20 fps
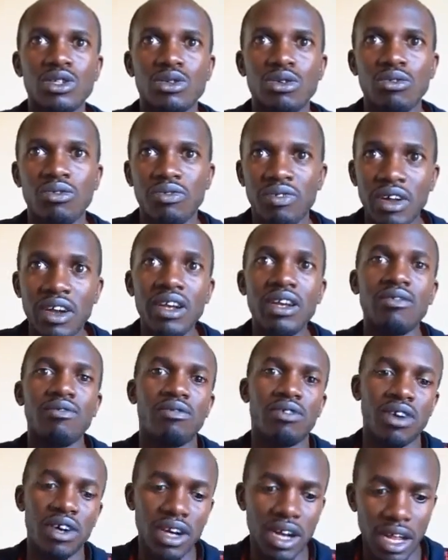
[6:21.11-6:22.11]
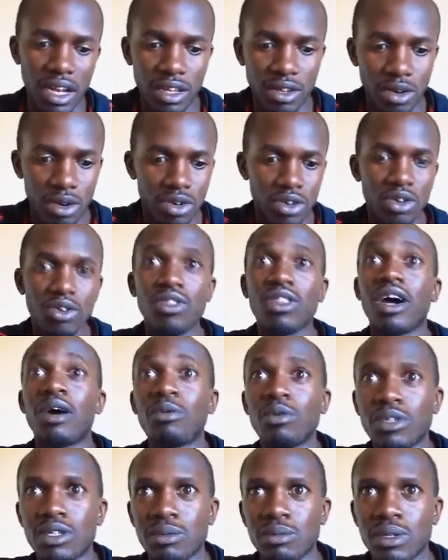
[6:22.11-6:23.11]
So very, very early on, you know, that
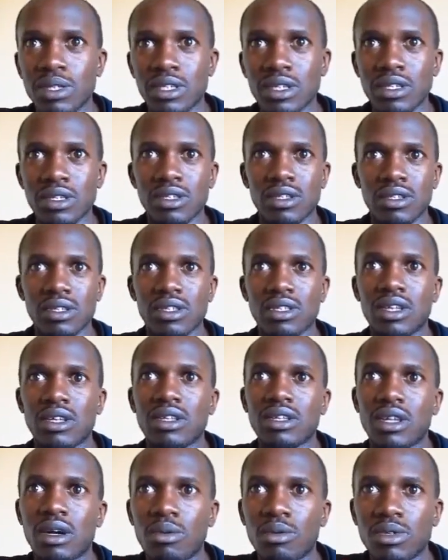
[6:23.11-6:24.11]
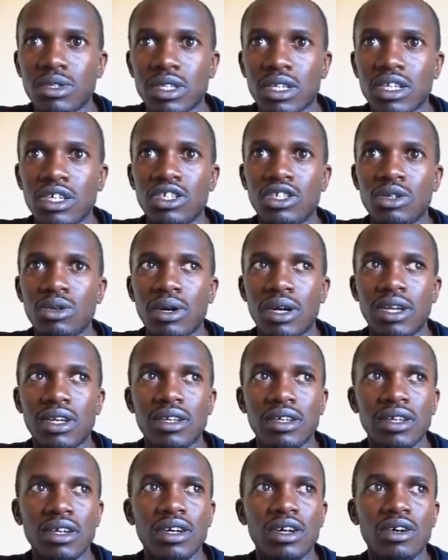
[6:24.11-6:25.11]
was the business, that was the issue,
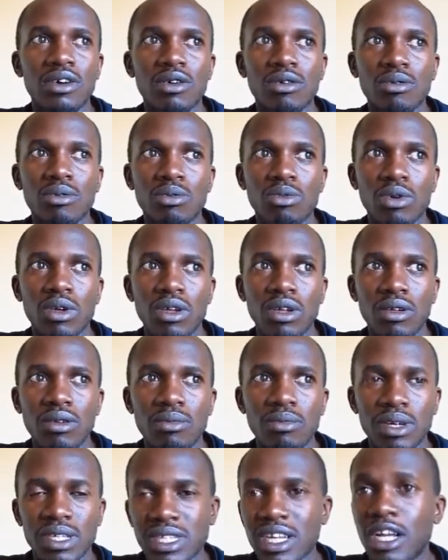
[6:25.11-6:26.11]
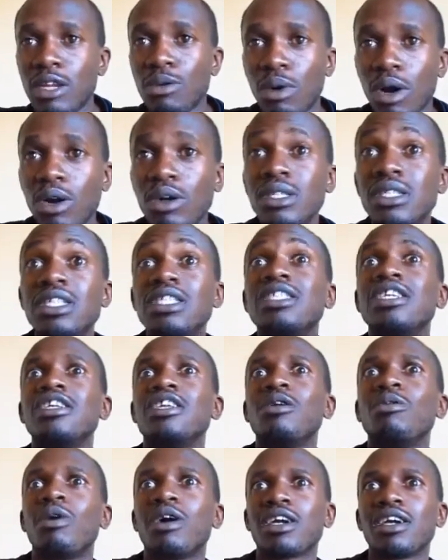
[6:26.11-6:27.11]
and we basically were
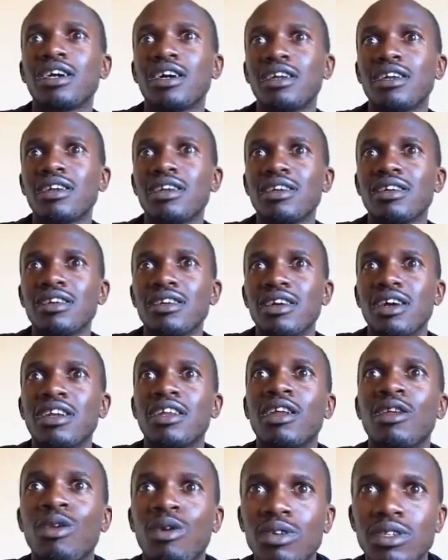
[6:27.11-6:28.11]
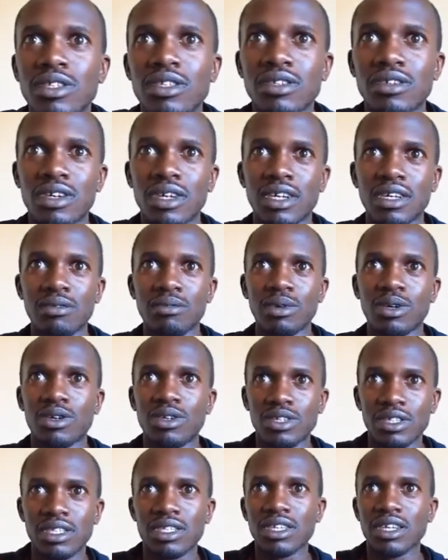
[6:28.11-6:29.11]
consistently working at a loss, right?
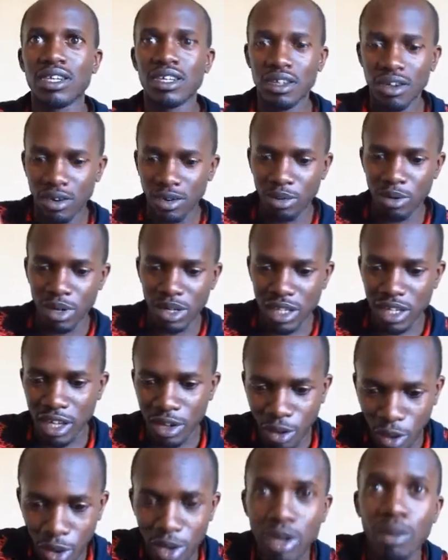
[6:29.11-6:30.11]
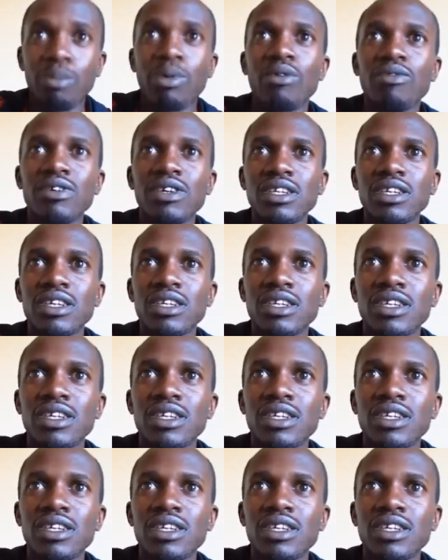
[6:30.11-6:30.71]
Because we're taking all the profit